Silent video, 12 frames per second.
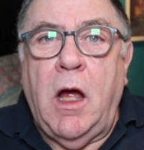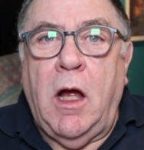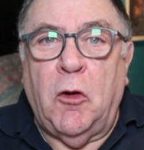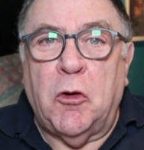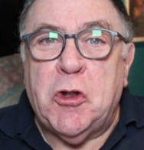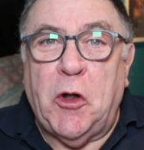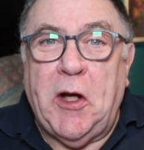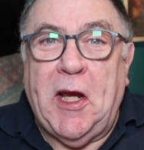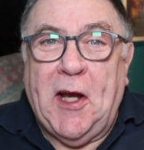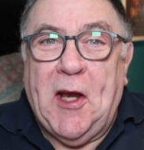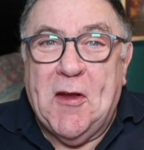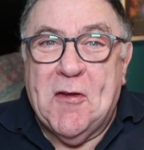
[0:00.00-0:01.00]
I'll show
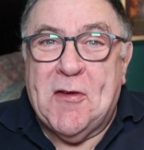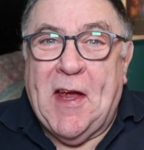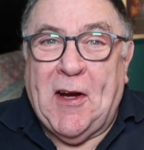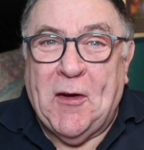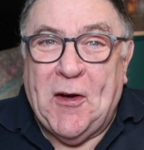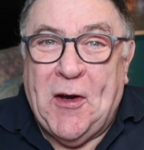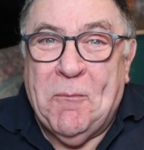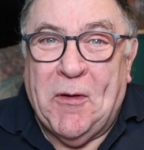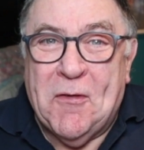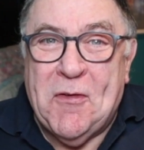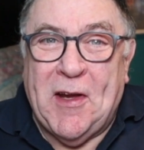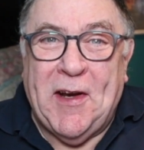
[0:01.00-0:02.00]
you in a second. I didn't
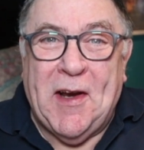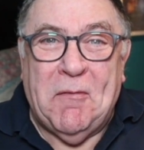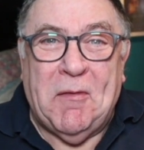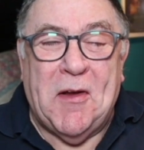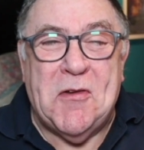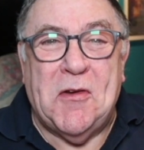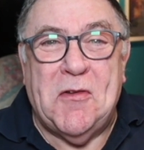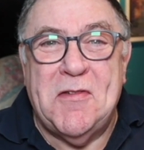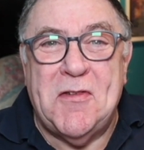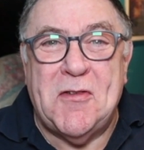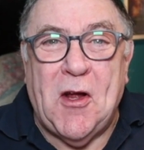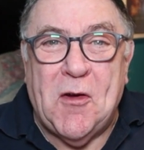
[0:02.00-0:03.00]
want to say it now because it
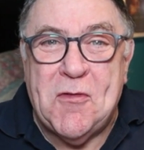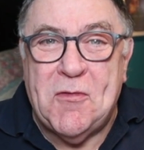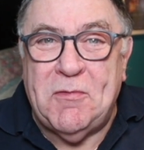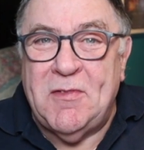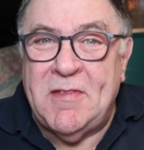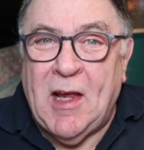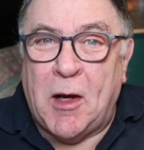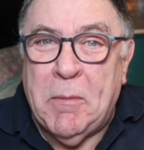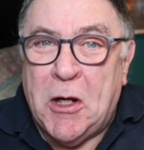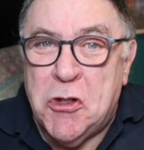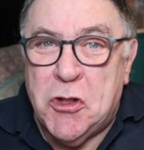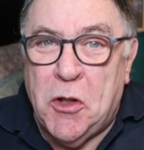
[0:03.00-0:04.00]
starts telling
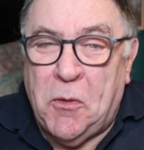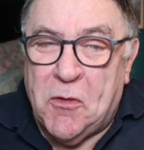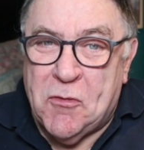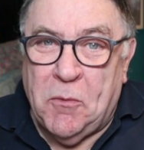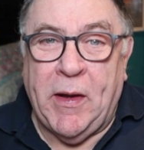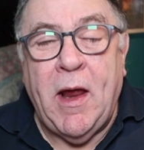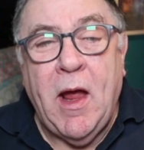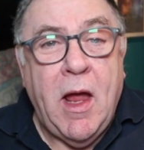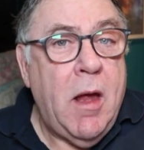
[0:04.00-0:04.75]
me a joke or something.